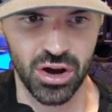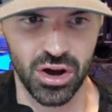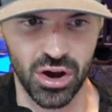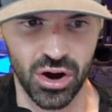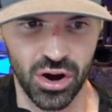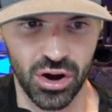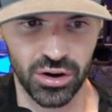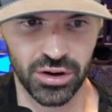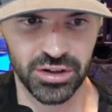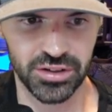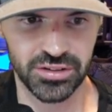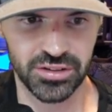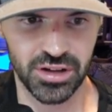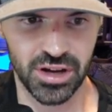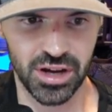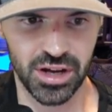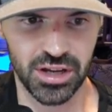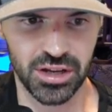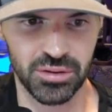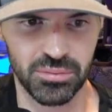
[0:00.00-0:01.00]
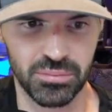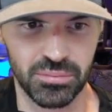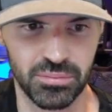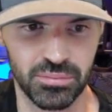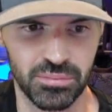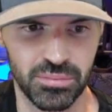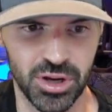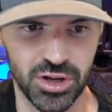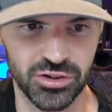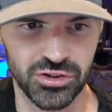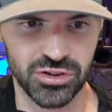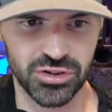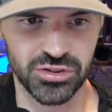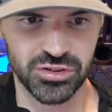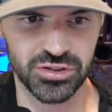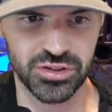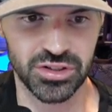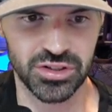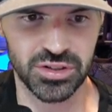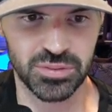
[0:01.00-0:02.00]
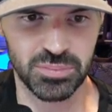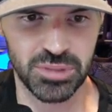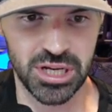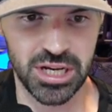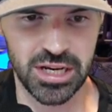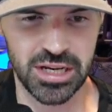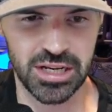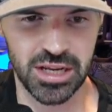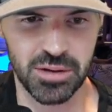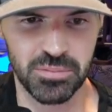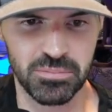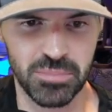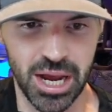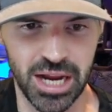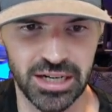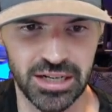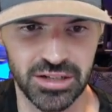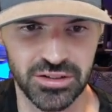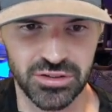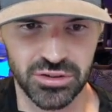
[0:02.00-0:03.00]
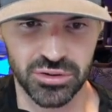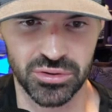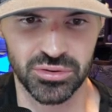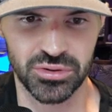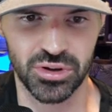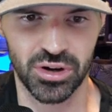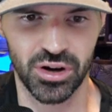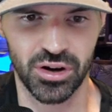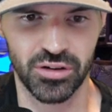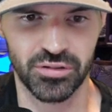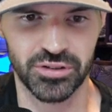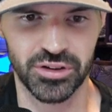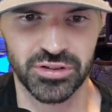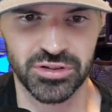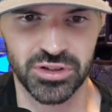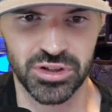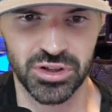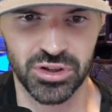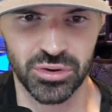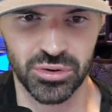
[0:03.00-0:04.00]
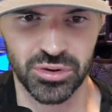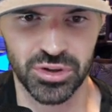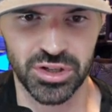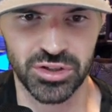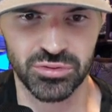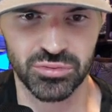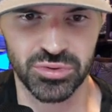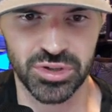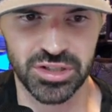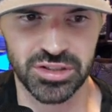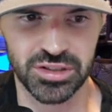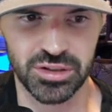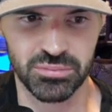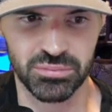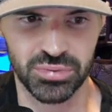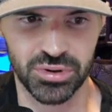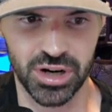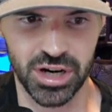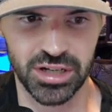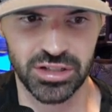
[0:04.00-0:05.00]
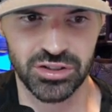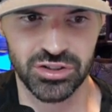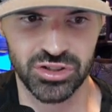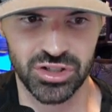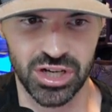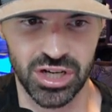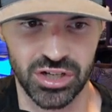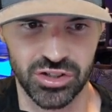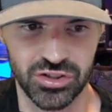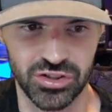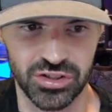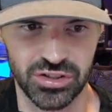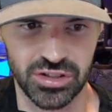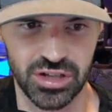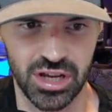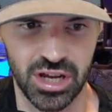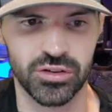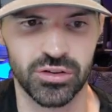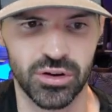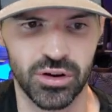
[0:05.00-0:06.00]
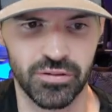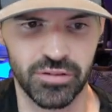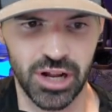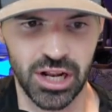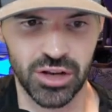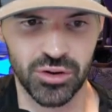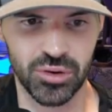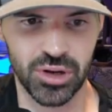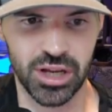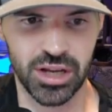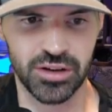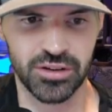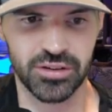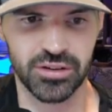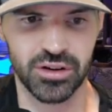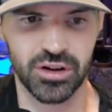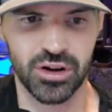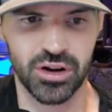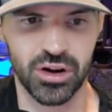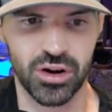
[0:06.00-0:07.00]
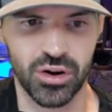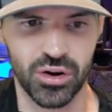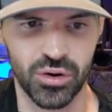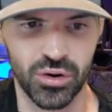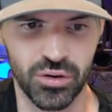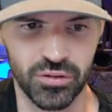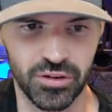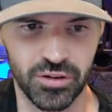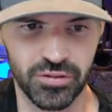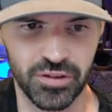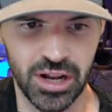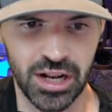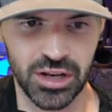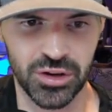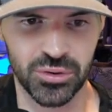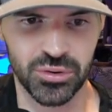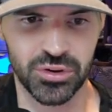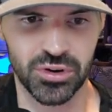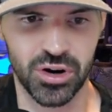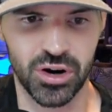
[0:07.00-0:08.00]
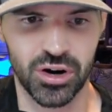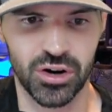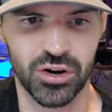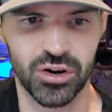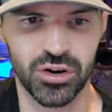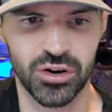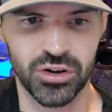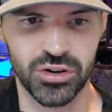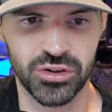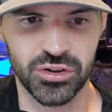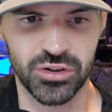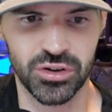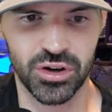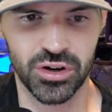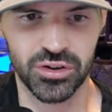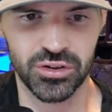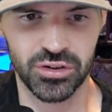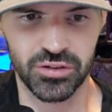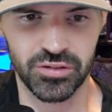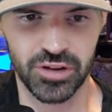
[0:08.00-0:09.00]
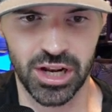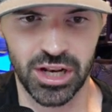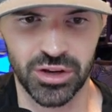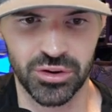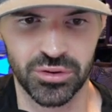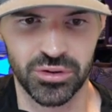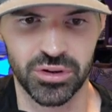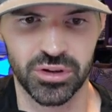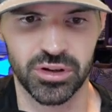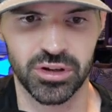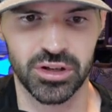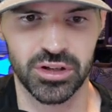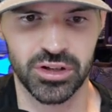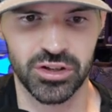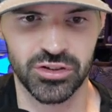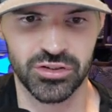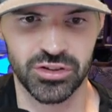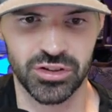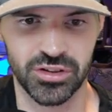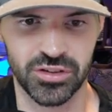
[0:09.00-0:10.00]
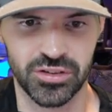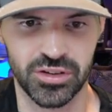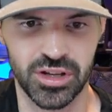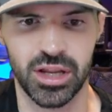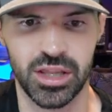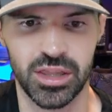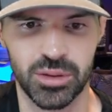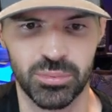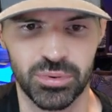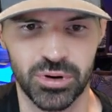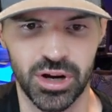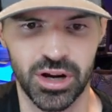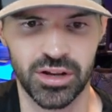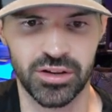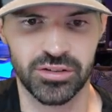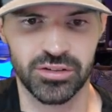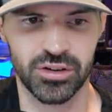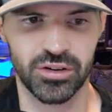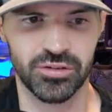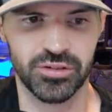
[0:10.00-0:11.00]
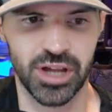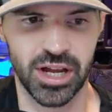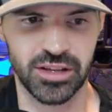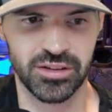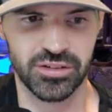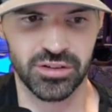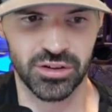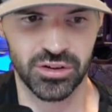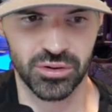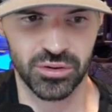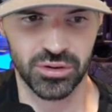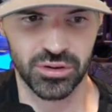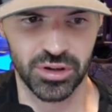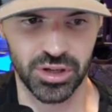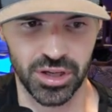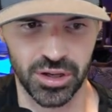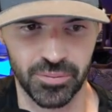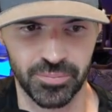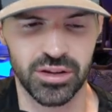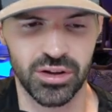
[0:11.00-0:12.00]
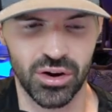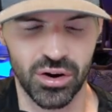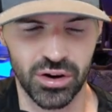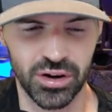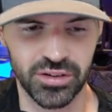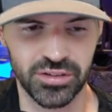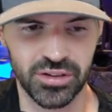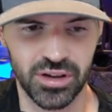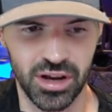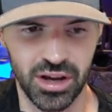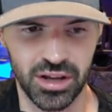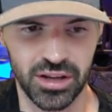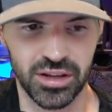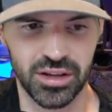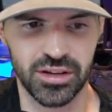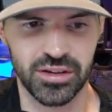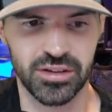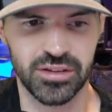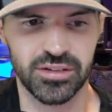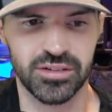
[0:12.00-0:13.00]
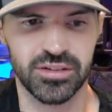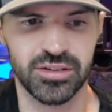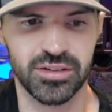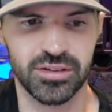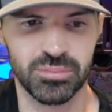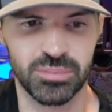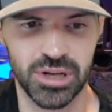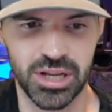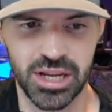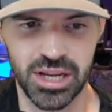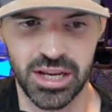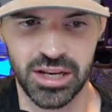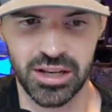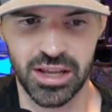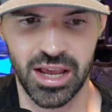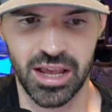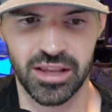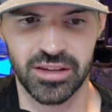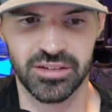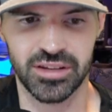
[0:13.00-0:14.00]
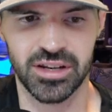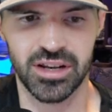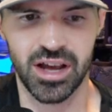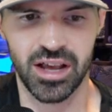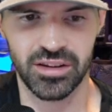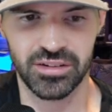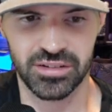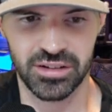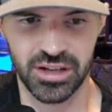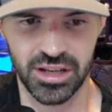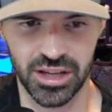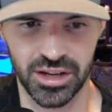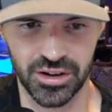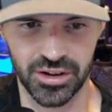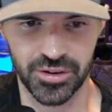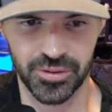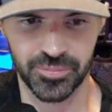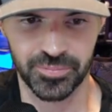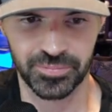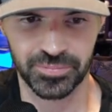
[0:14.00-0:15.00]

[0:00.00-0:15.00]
RSI measures the speed and magnitude of the security's recent price changes to evaluate overvalued or undervalued conditions in the price of that security. The RSI is displayed as an oscillator,